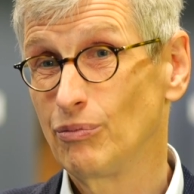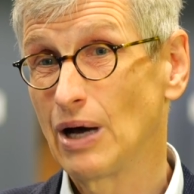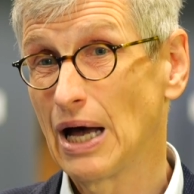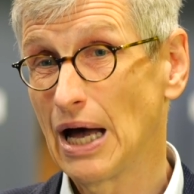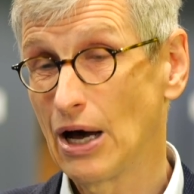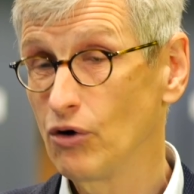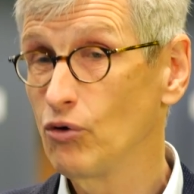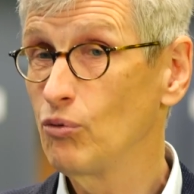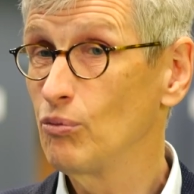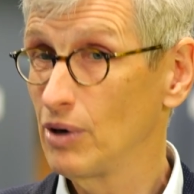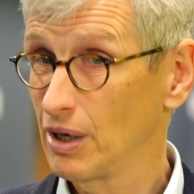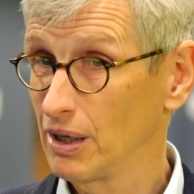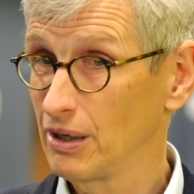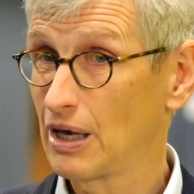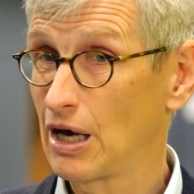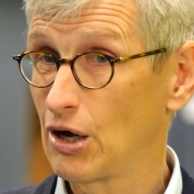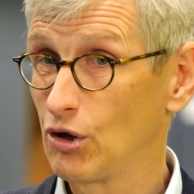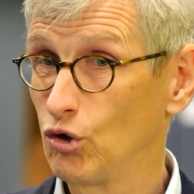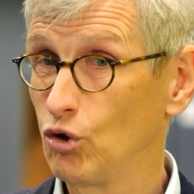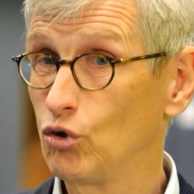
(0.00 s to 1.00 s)
How,
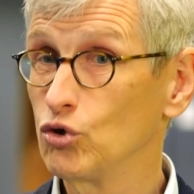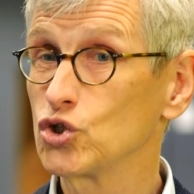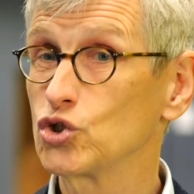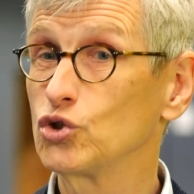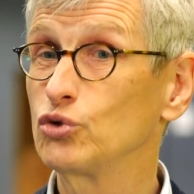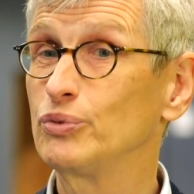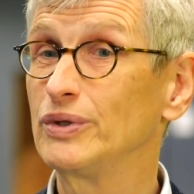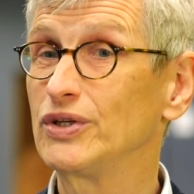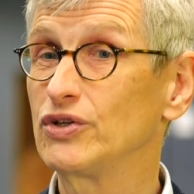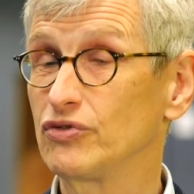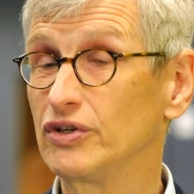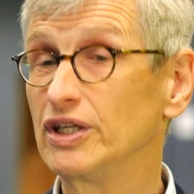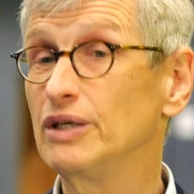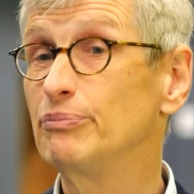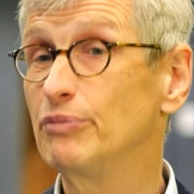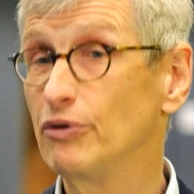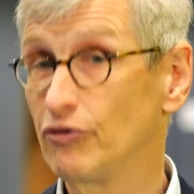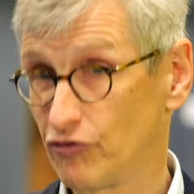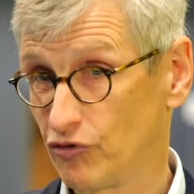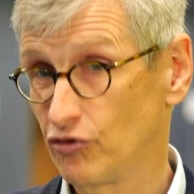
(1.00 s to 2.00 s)
how long should we
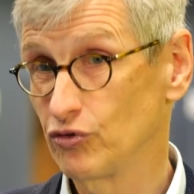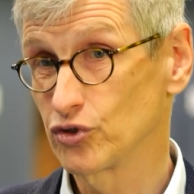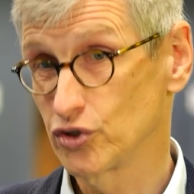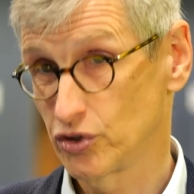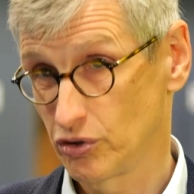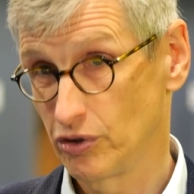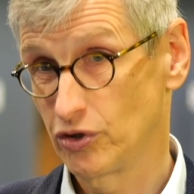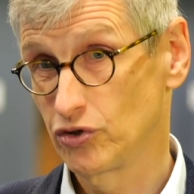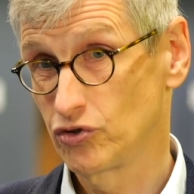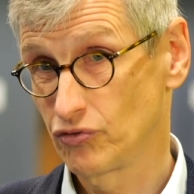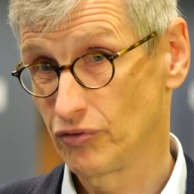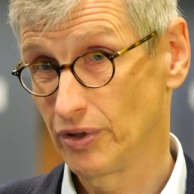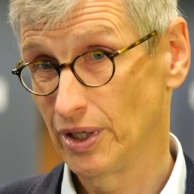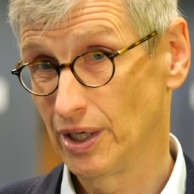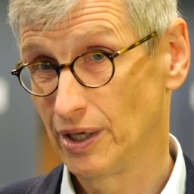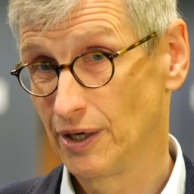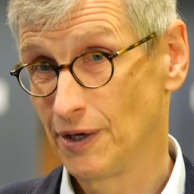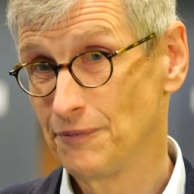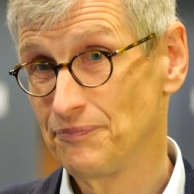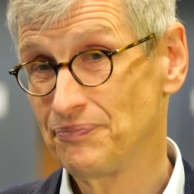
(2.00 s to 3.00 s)
treat before
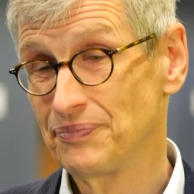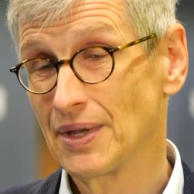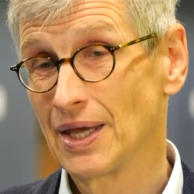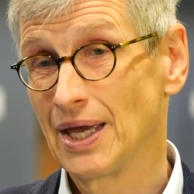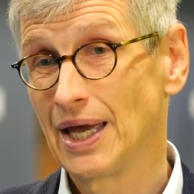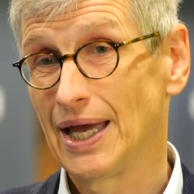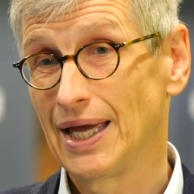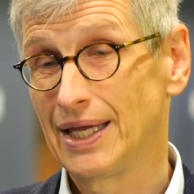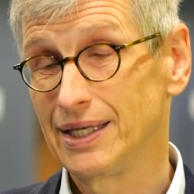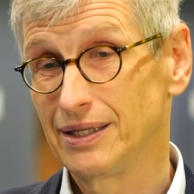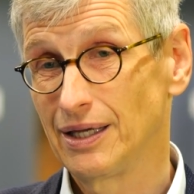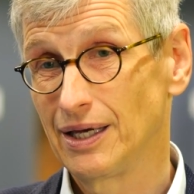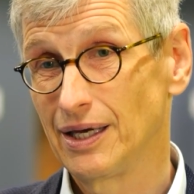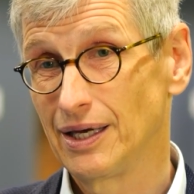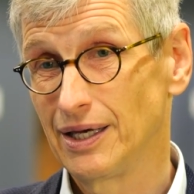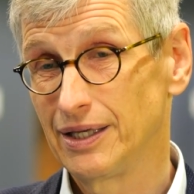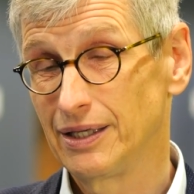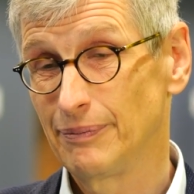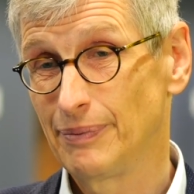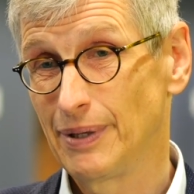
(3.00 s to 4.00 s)
surgery in
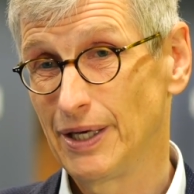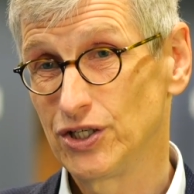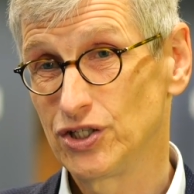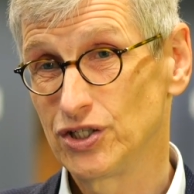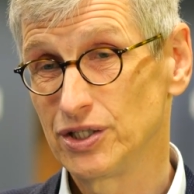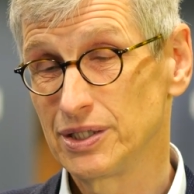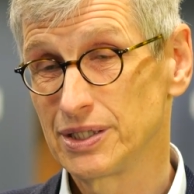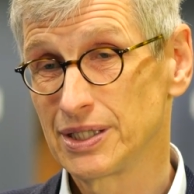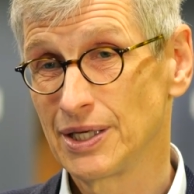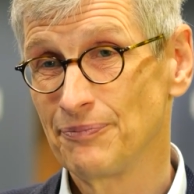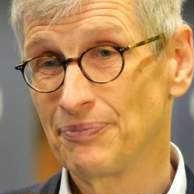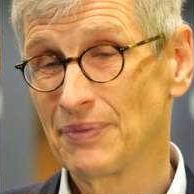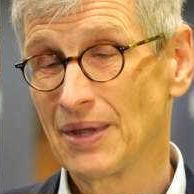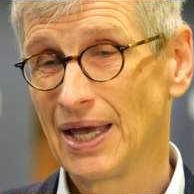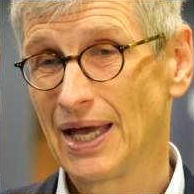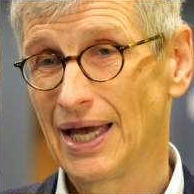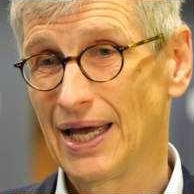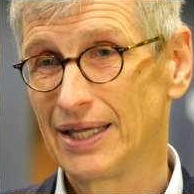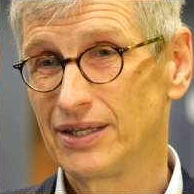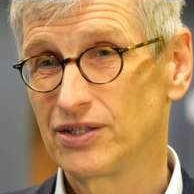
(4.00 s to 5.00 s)
the, in the patients?
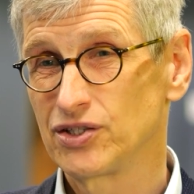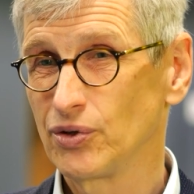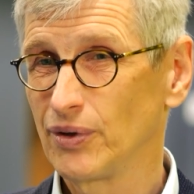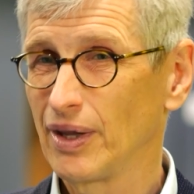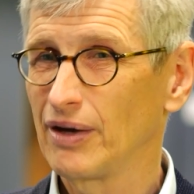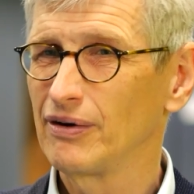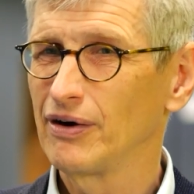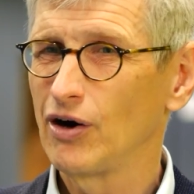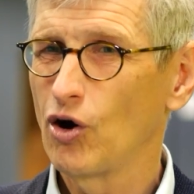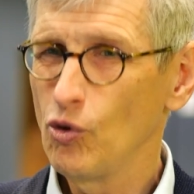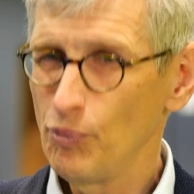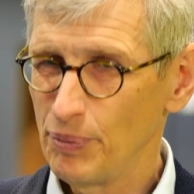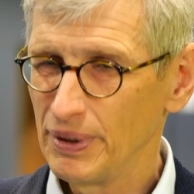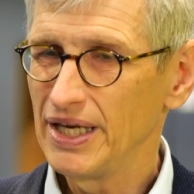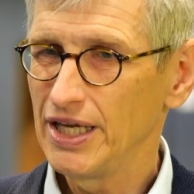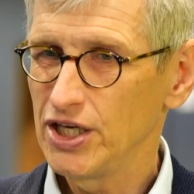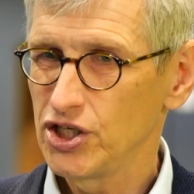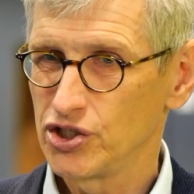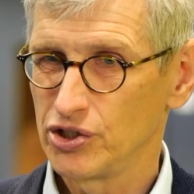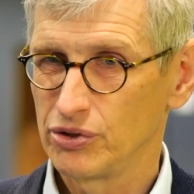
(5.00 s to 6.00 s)
And so there are
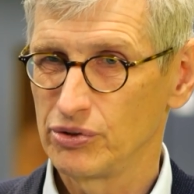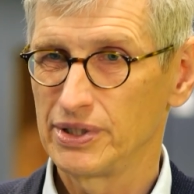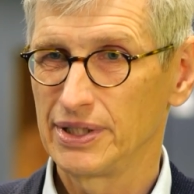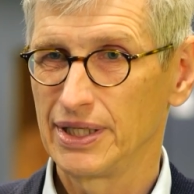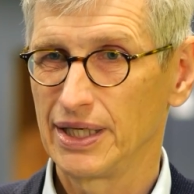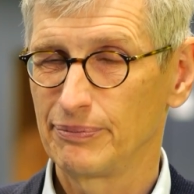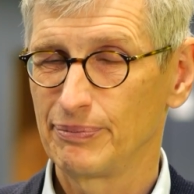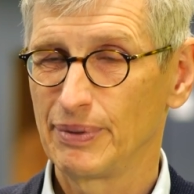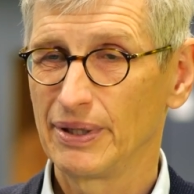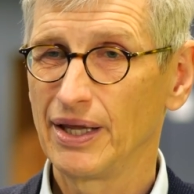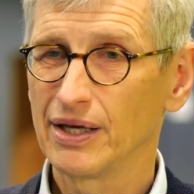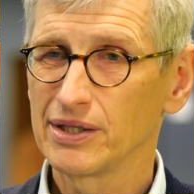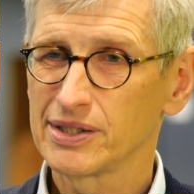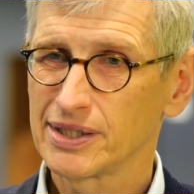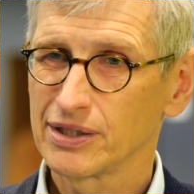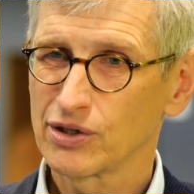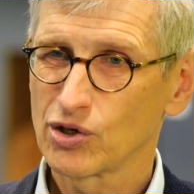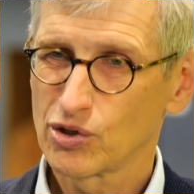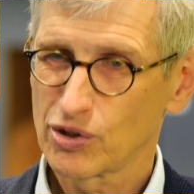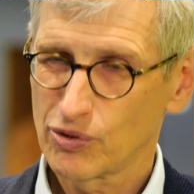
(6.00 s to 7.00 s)
open issues yet, but there are
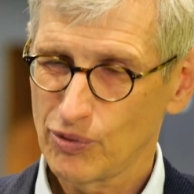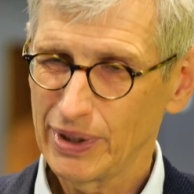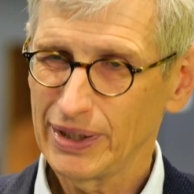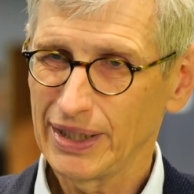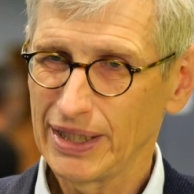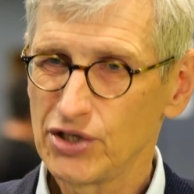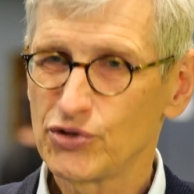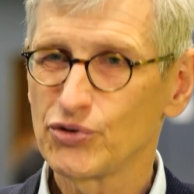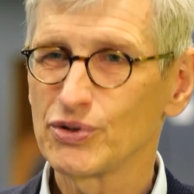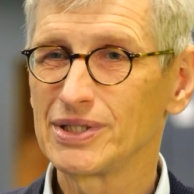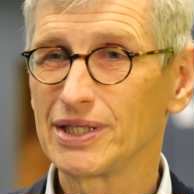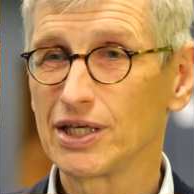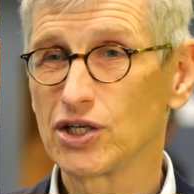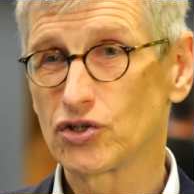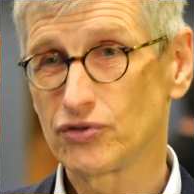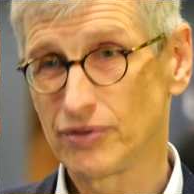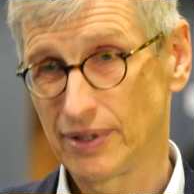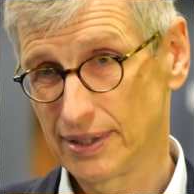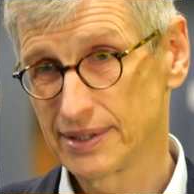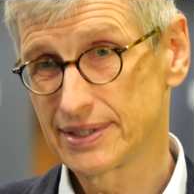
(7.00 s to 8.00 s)
some quite interesting
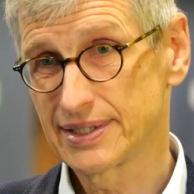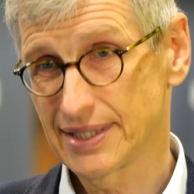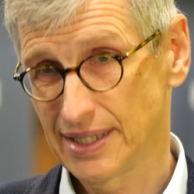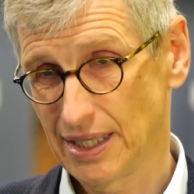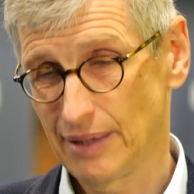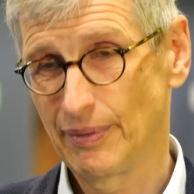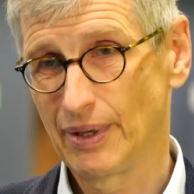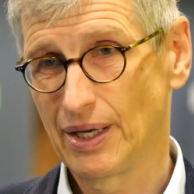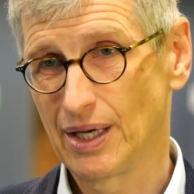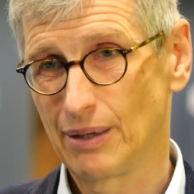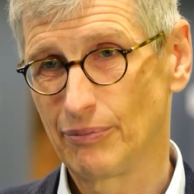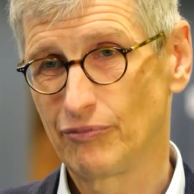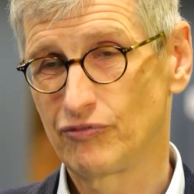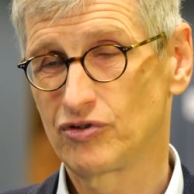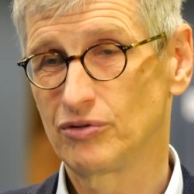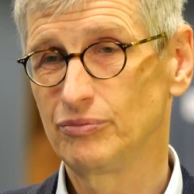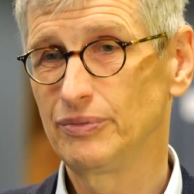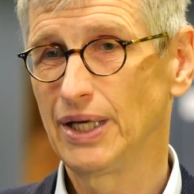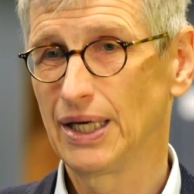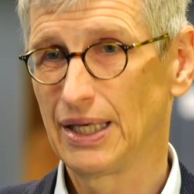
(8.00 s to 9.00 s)
trials coming up
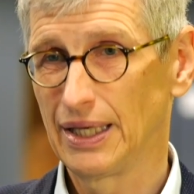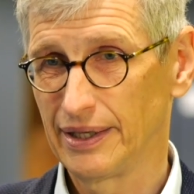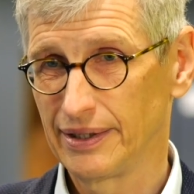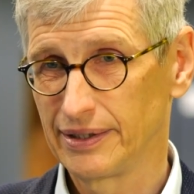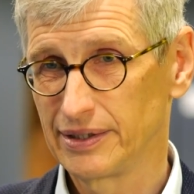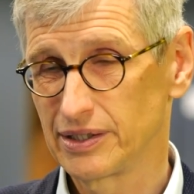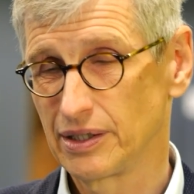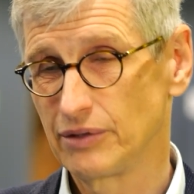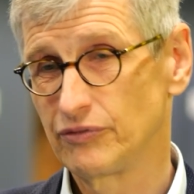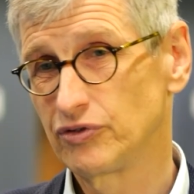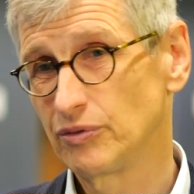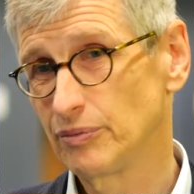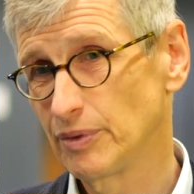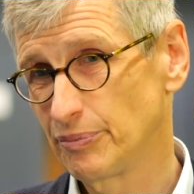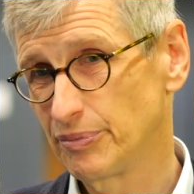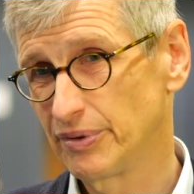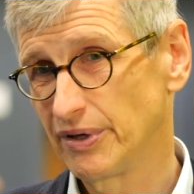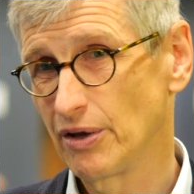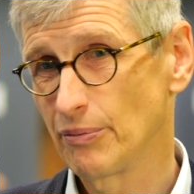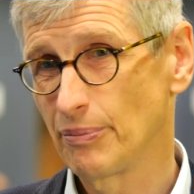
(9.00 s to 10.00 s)
from the Alliance and from the
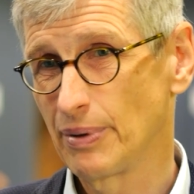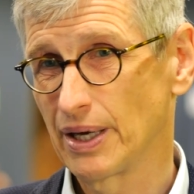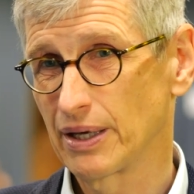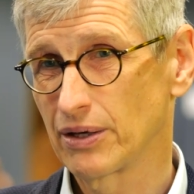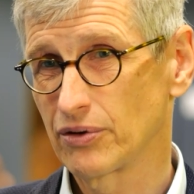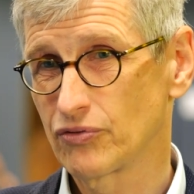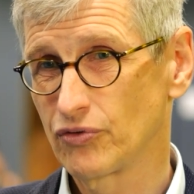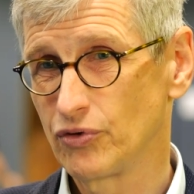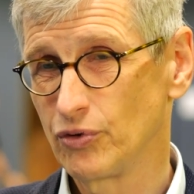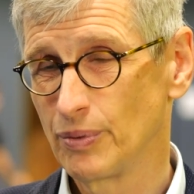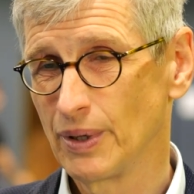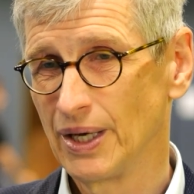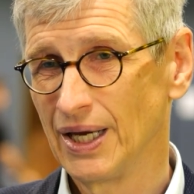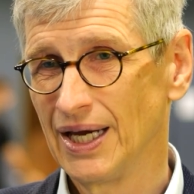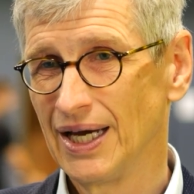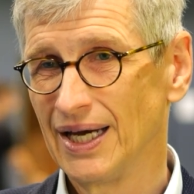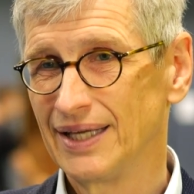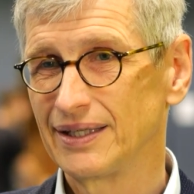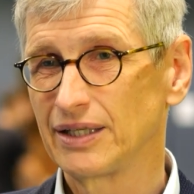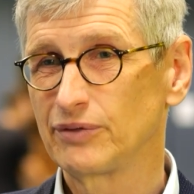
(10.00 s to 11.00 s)
PREOPANC group
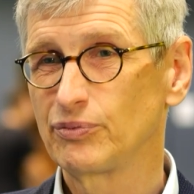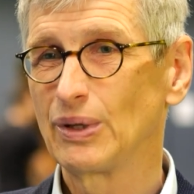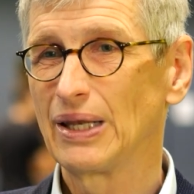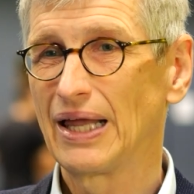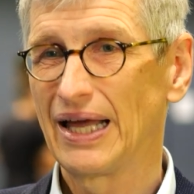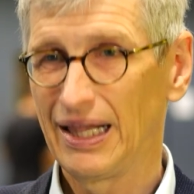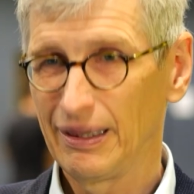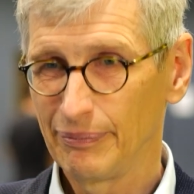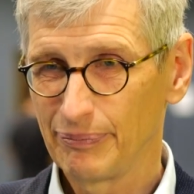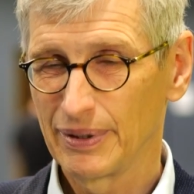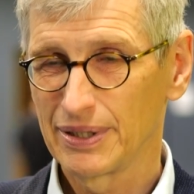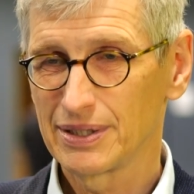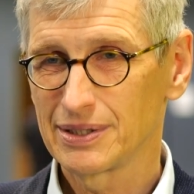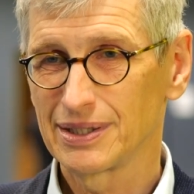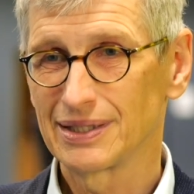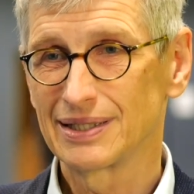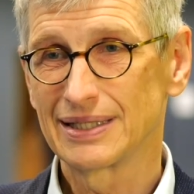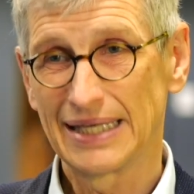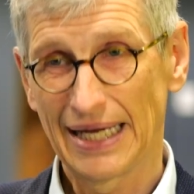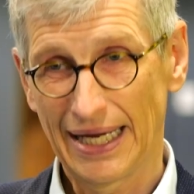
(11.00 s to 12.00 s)
that will help us
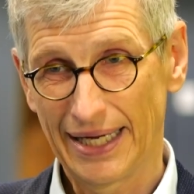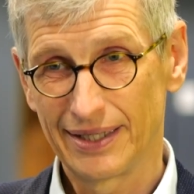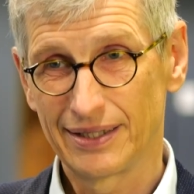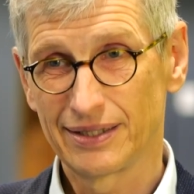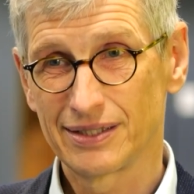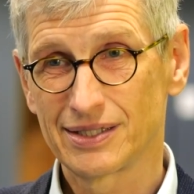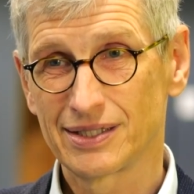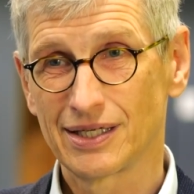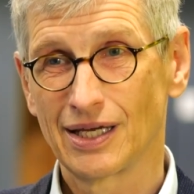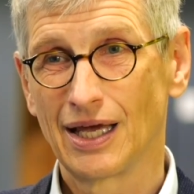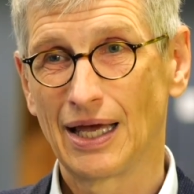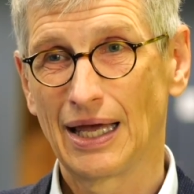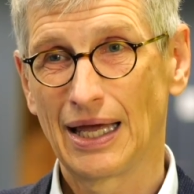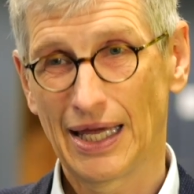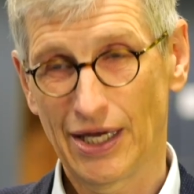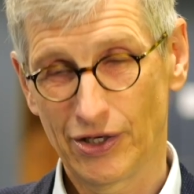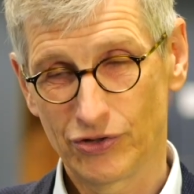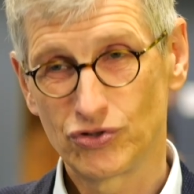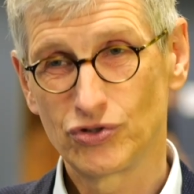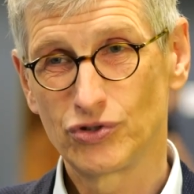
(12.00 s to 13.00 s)
and guide us
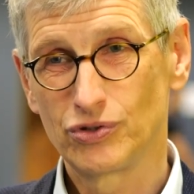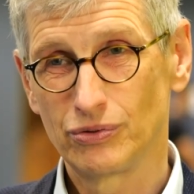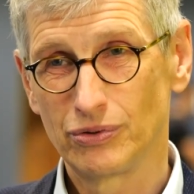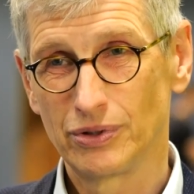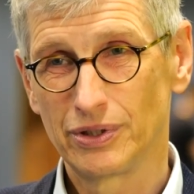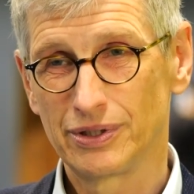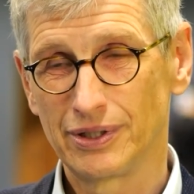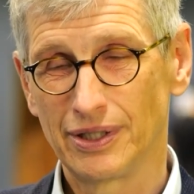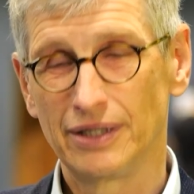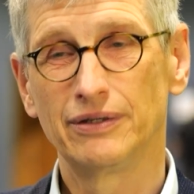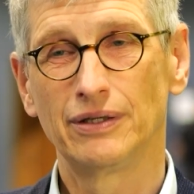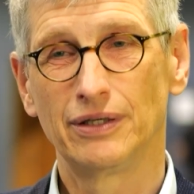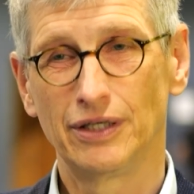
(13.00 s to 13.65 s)
how to do it in